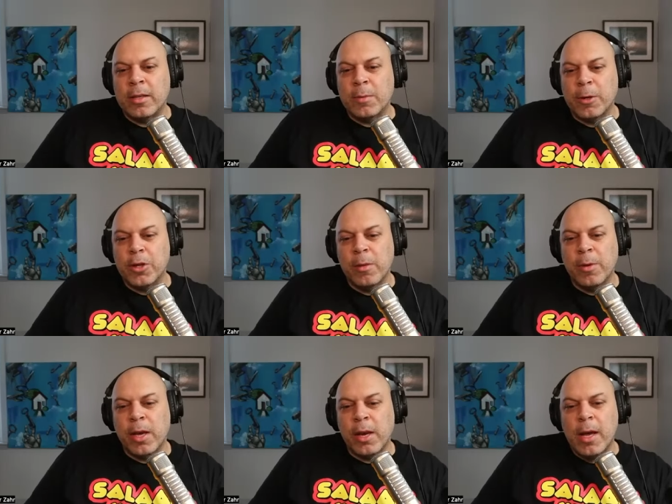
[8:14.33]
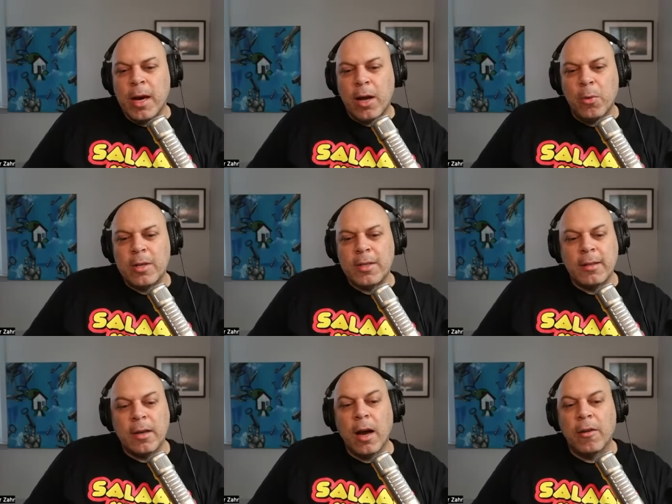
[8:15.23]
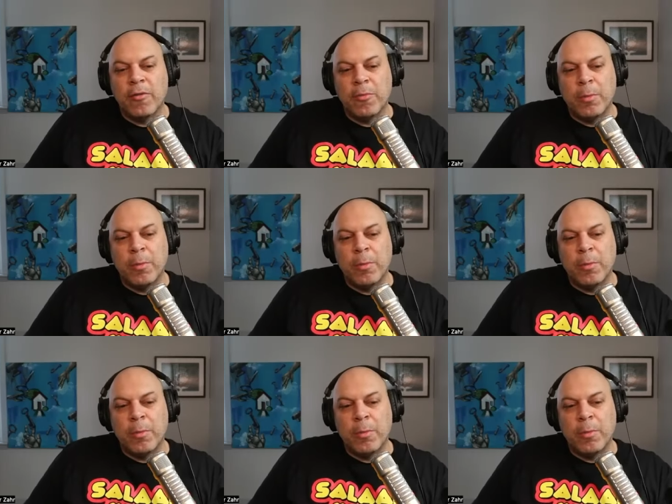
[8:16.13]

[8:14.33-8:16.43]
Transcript: especially in the beginning, I don't want to say tough,